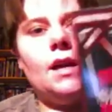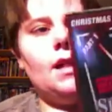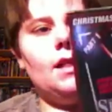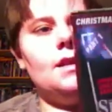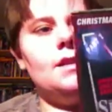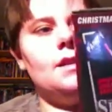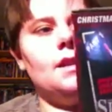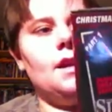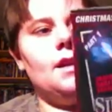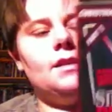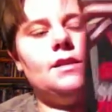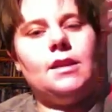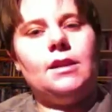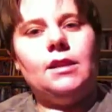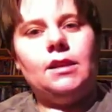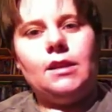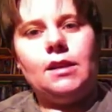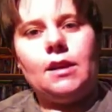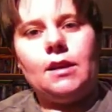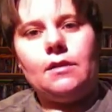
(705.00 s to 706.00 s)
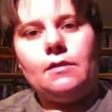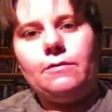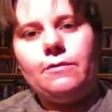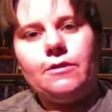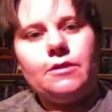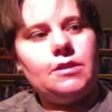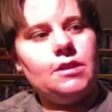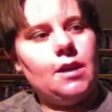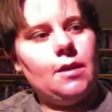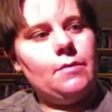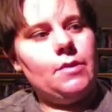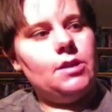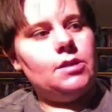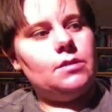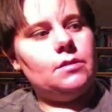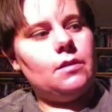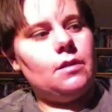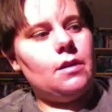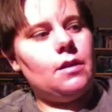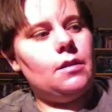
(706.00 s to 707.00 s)
Silent Night, Deadly Night the first time I
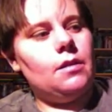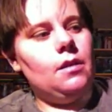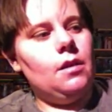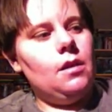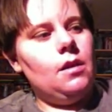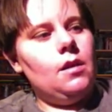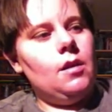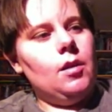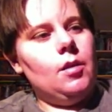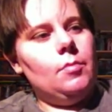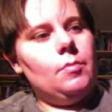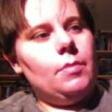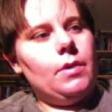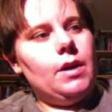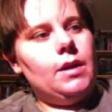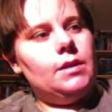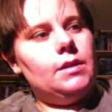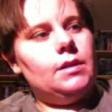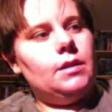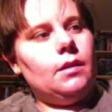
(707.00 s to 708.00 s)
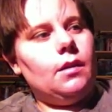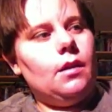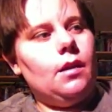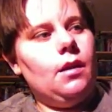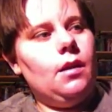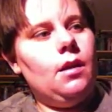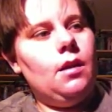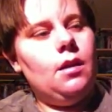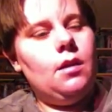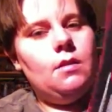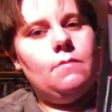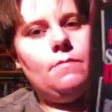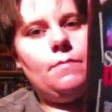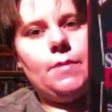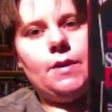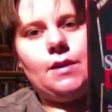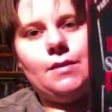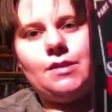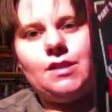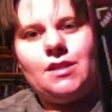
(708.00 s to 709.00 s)
saw it, but
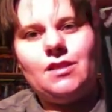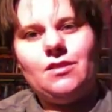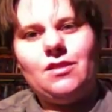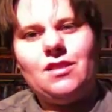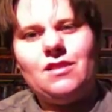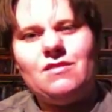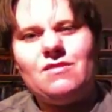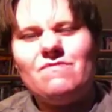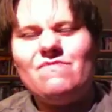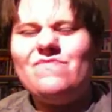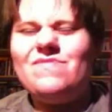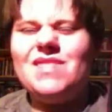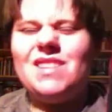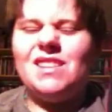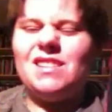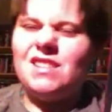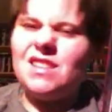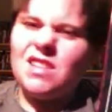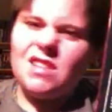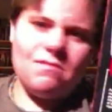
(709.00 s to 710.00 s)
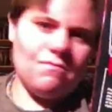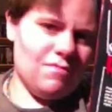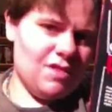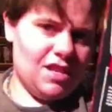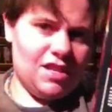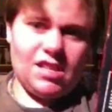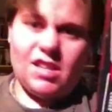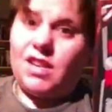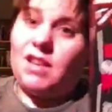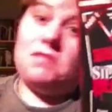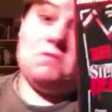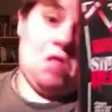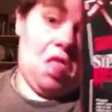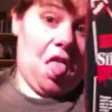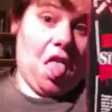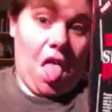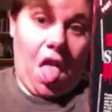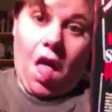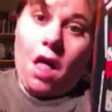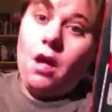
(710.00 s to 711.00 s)
I was still, it's like,
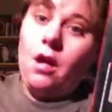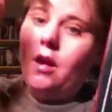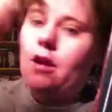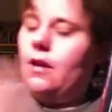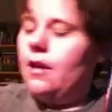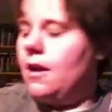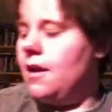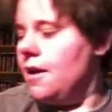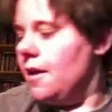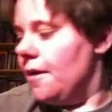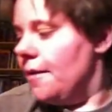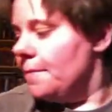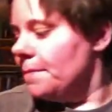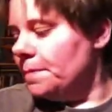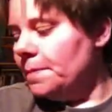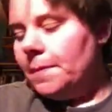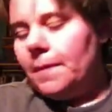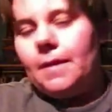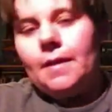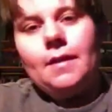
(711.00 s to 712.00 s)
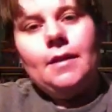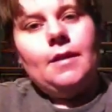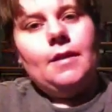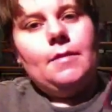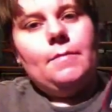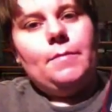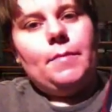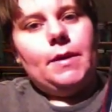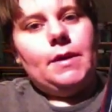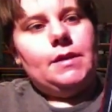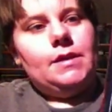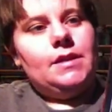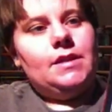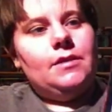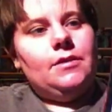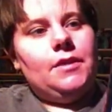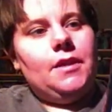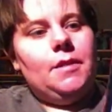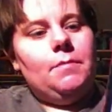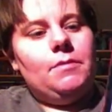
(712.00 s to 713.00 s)
yeah. But
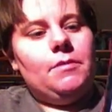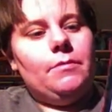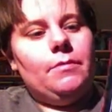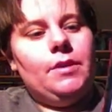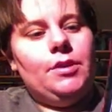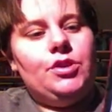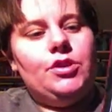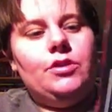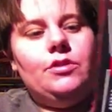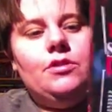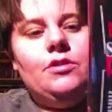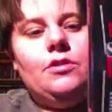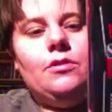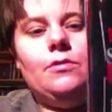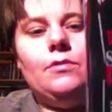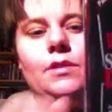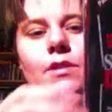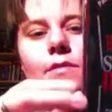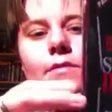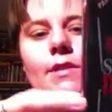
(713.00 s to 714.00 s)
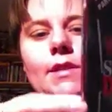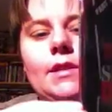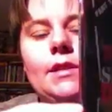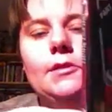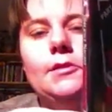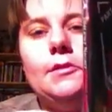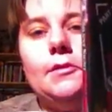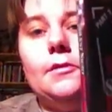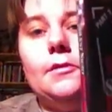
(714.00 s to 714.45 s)
still keep the Region 2 DVD,